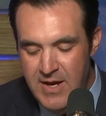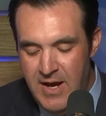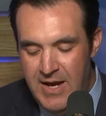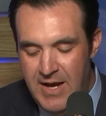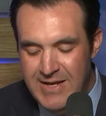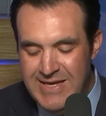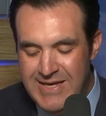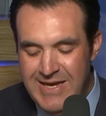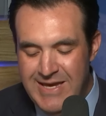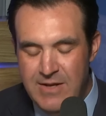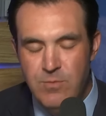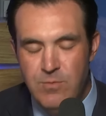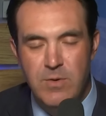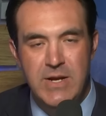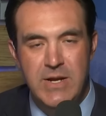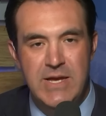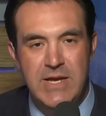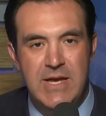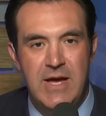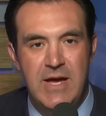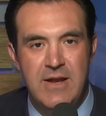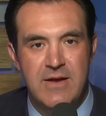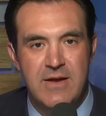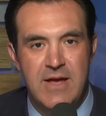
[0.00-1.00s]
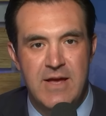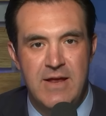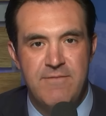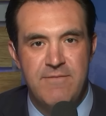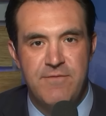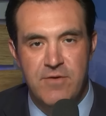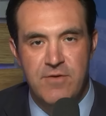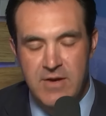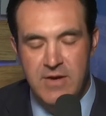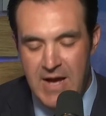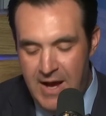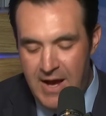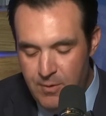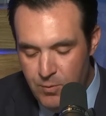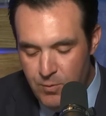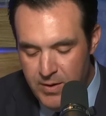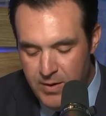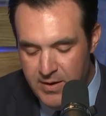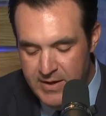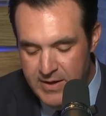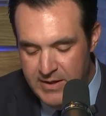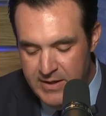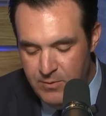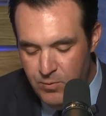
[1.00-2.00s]
again, where he kind of forgot
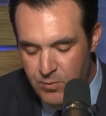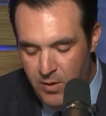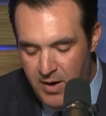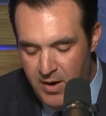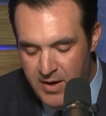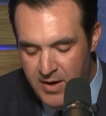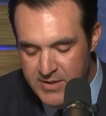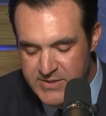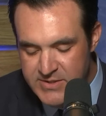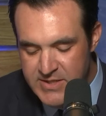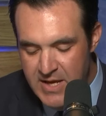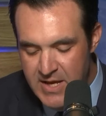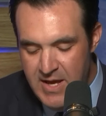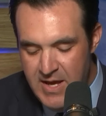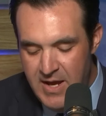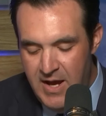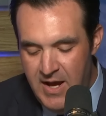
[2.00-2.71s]
where he was.